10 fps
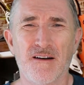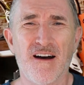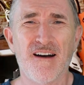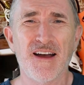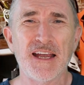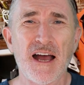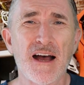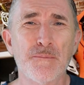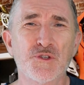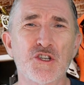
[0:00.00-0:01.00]
I
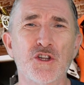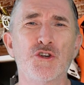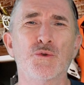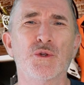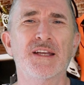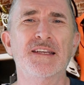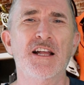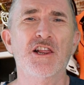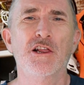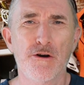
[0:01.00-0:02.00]
absolutely
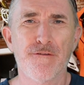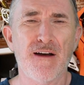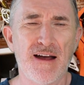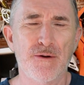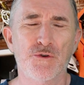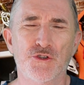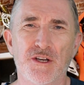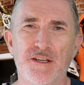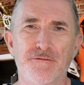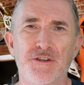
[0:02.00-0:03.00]
love how much
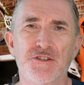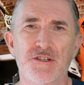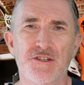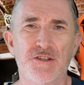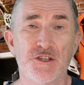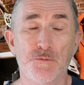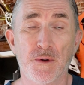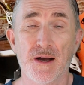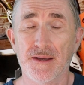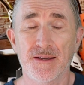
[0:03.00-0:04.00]
I can fit into this
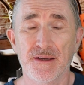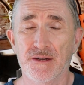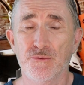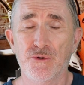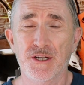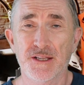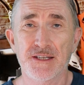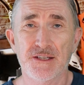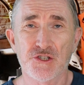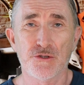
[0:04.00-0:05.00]
bag. It
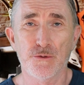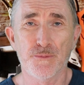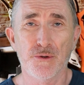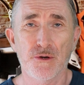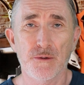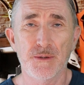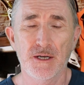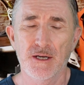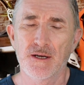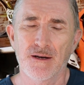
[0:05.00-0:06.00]
really is superb.
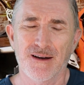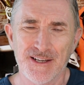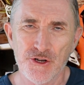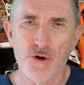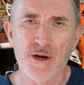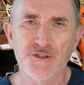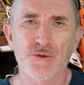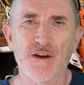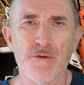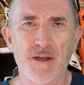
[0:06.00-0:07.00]
I know I
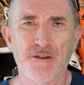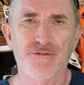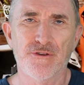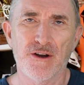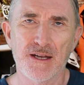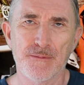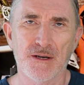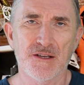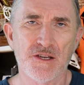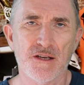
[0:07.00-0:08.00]
do have a big frame,
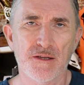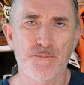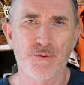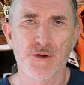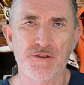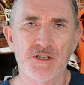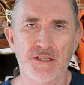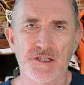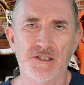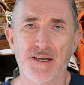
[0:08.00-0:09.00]
as I
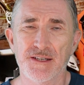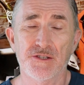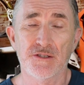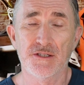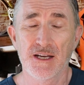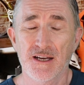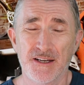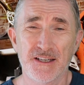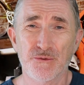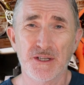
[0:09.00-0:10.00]
previously stated,
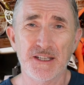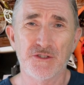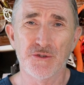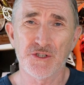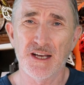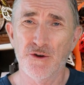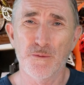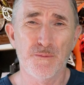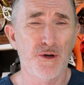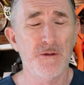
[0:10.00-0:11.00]
and it really does
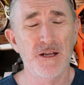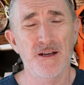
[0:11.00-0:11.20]
help, but